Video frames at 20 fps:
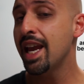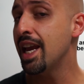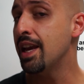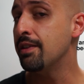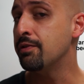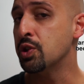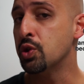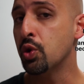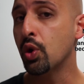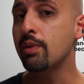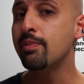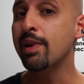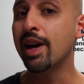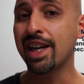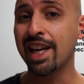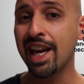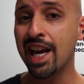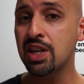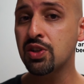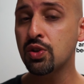If you're talking
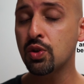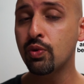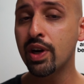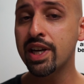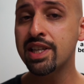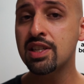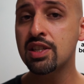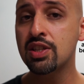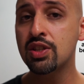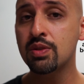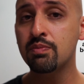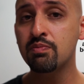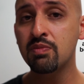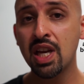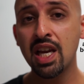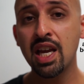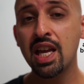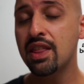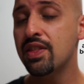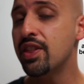about casual racism,
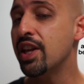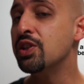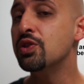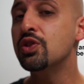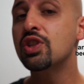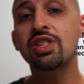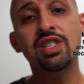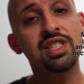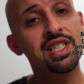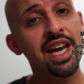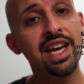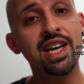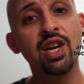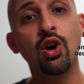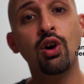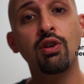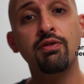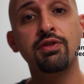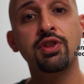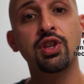then you just
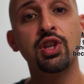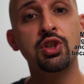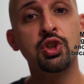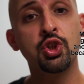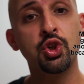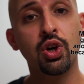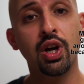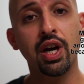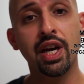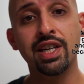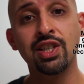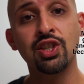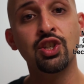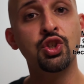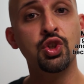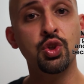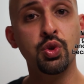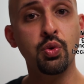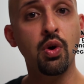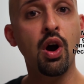take off the trying to
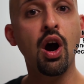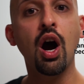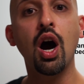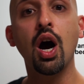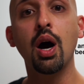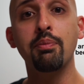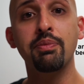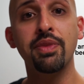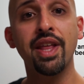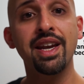do harm.